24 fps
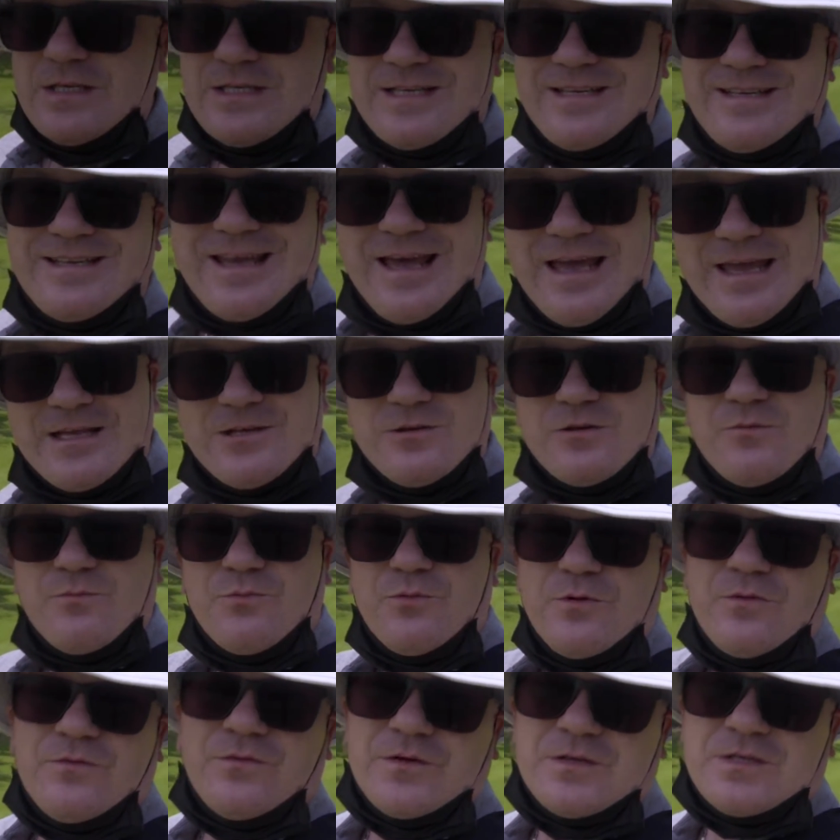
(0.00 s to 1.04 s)
today to
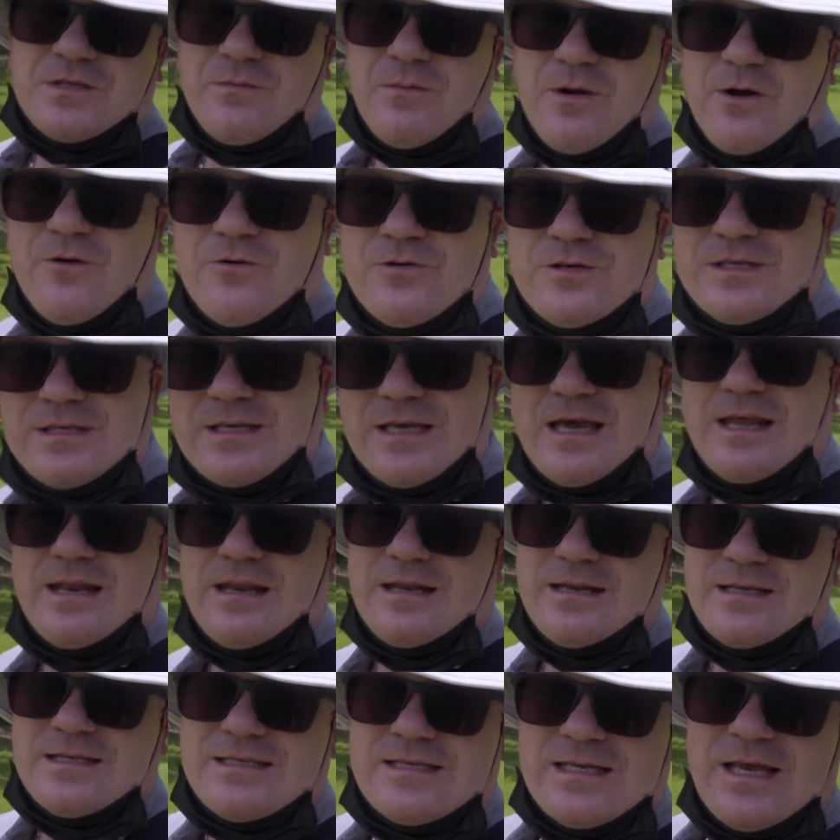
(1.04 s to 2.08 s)
improve your tomorrows, again
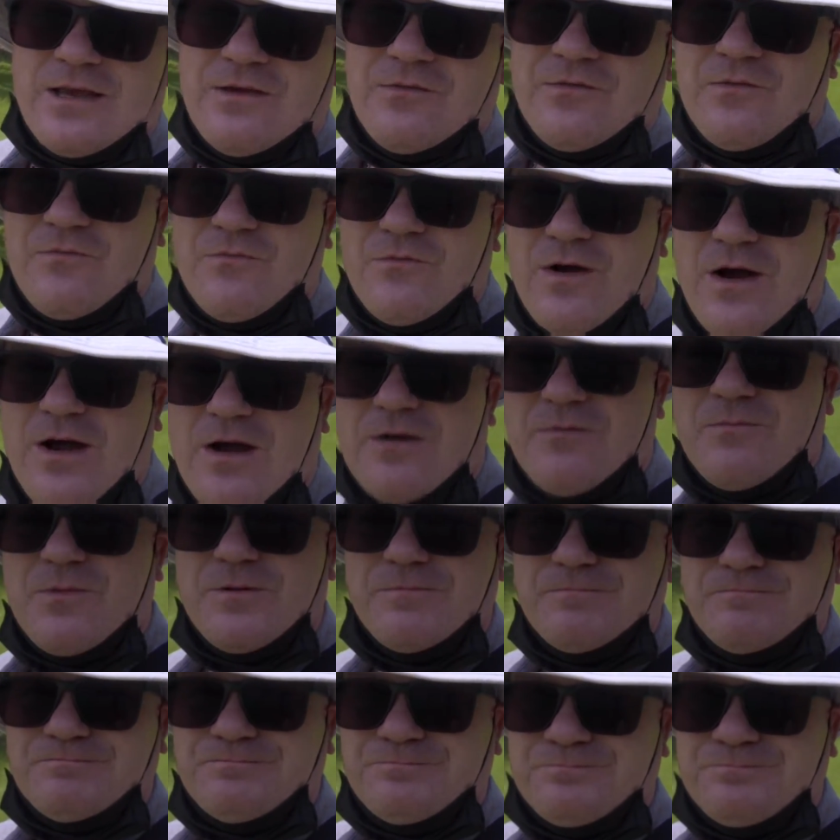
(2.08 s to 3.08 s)
in a safe environment,